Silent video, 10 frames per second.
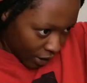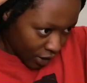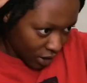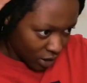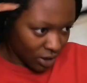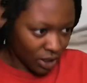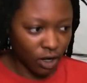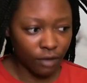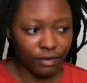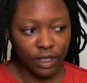I just need to take
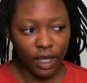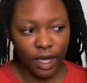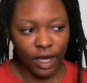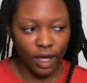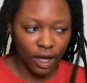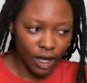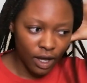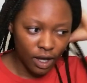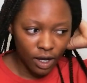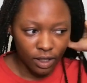off this hair,
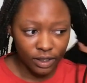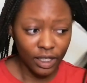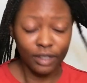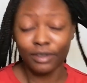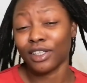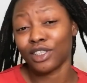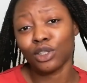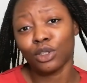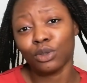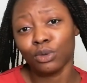and yeah, I just
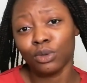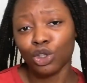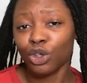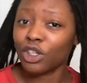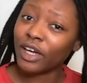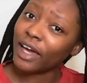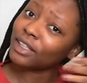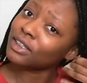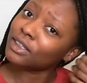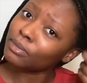thought to show you
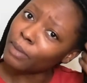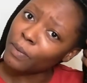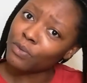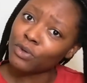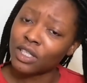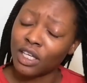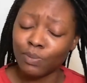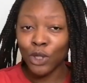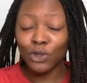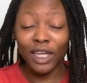guys my process.
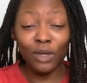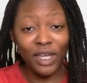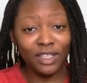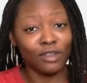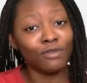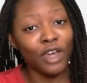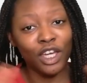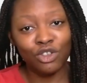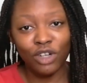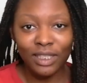So anyways, if you're
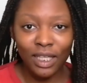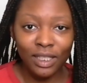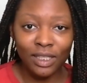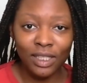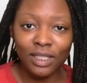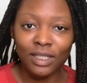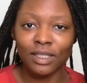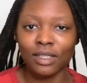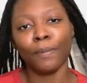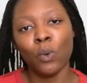interested in this,
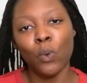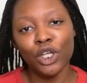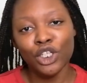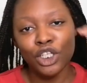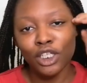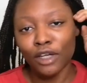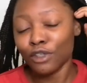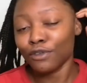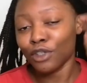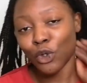keep on watching, and
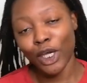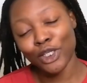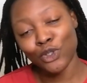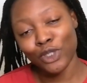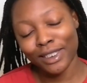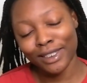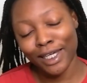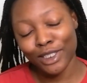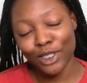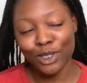if you're not
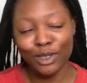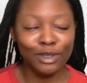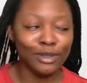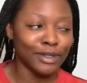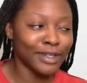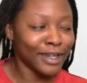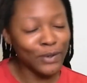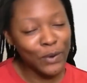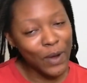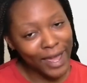interested, you can
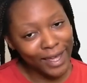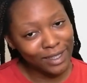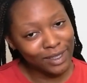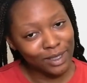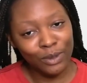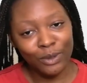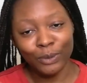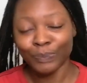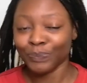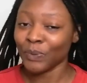go ahead to
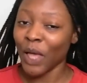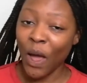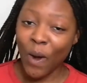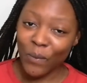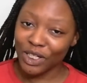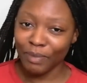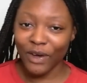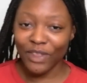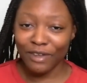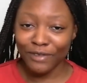watch my
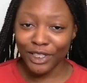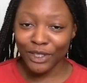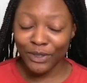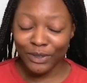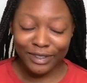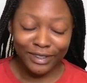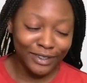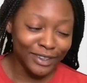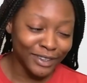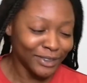other videos, or
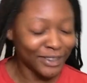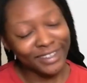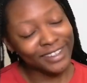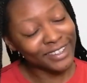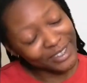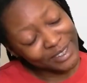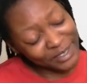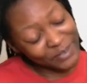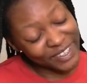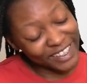just
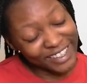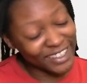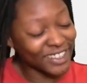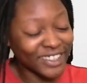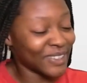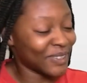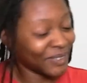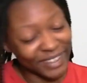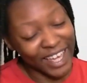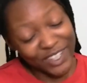continue watching just to
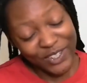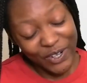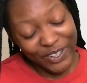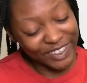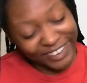enjoy,